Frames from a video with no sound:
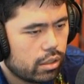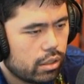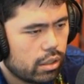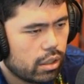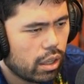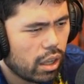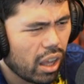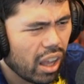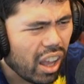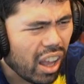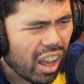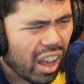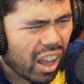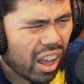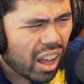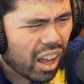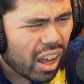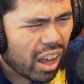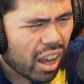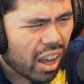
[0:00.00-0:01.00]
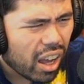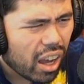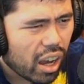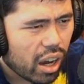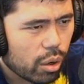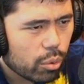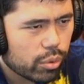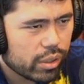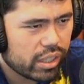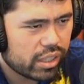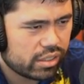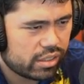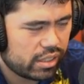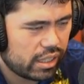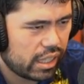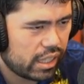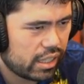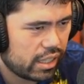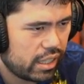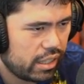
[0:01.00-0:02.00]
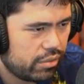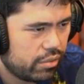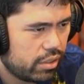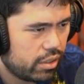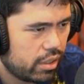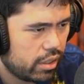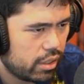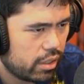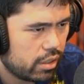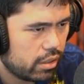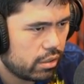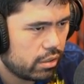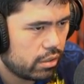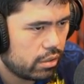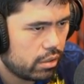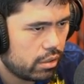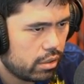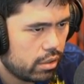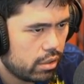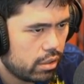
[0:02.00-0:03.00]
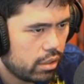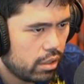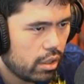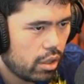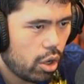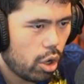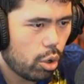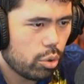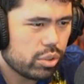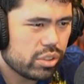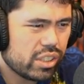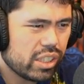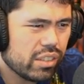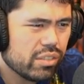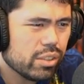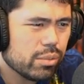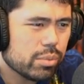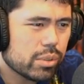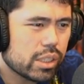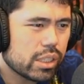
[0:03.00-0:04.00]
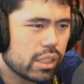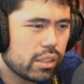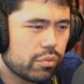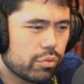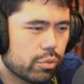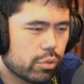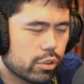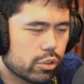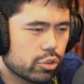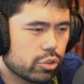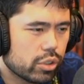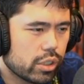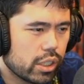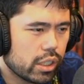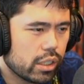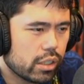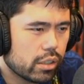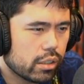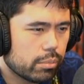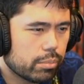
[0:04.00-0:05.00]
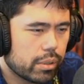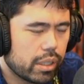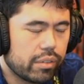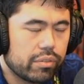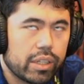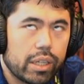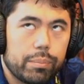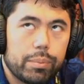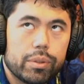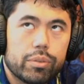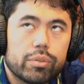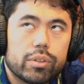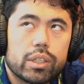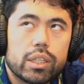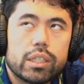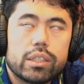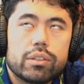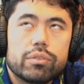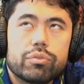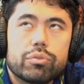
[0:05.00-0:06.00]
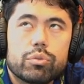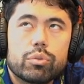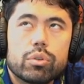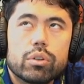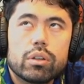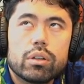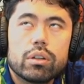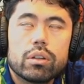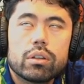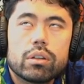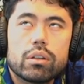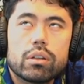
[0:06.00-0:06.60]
Huh? Wait a second, I have to think. Oh, does he have some c4 trick? But I have knight b3, knight d4.